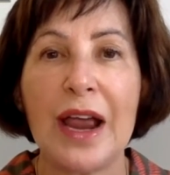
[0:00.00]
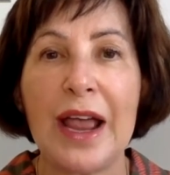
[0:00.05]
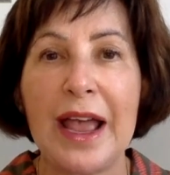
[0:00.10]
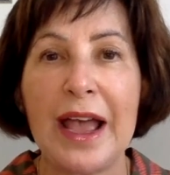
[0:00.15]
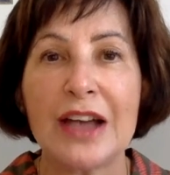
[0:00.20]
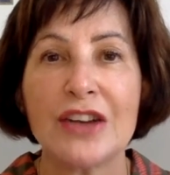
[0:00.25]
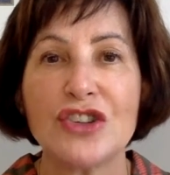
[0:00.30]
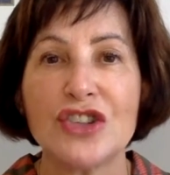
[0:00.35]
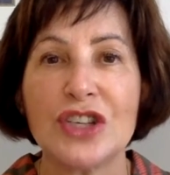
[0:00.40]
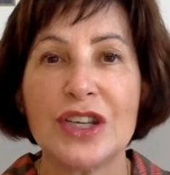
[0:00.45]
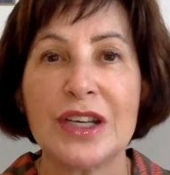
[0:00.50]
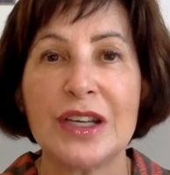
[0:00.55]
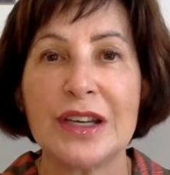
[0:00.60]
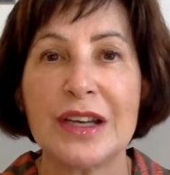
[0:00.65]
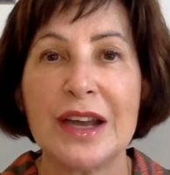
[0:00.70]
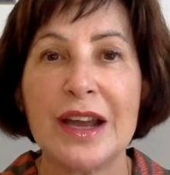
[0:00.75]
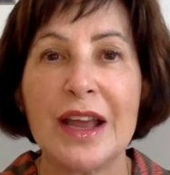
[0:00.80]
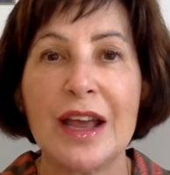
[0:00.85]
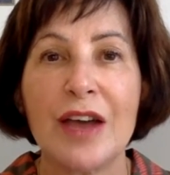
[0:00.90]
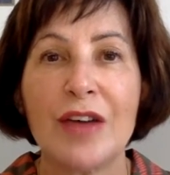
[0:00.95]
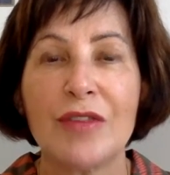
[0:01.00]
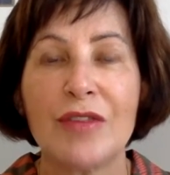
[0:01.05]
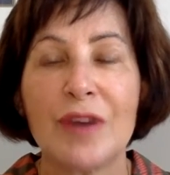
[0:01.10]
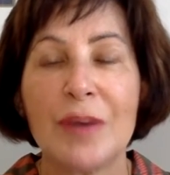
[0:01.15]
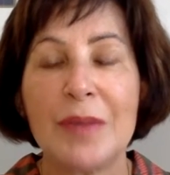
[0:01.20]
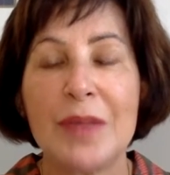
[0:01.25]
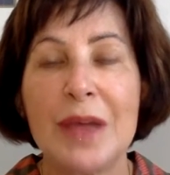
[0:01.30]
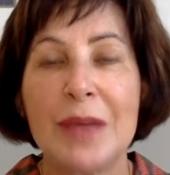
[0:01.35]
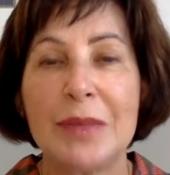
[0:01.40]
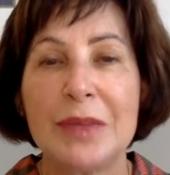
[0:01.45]
action
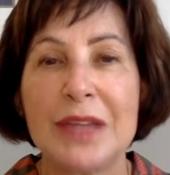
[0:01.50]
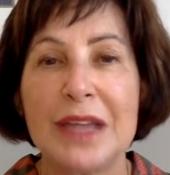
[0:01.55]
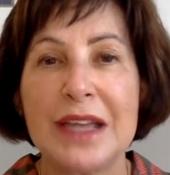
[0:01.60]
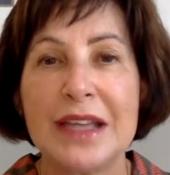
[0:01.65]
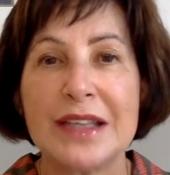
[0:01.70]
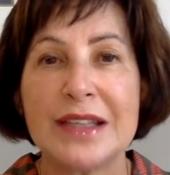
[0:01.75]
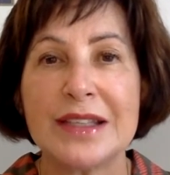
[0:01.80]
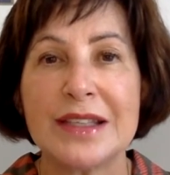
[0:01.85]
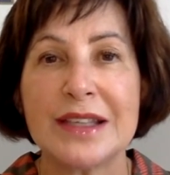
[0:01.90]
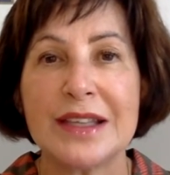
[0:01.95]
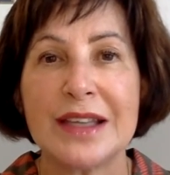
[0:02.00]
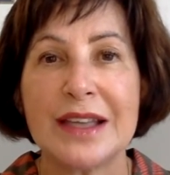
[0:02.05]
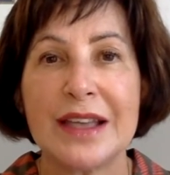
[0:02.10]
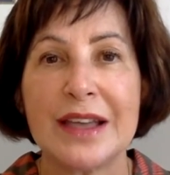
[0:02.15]
from that place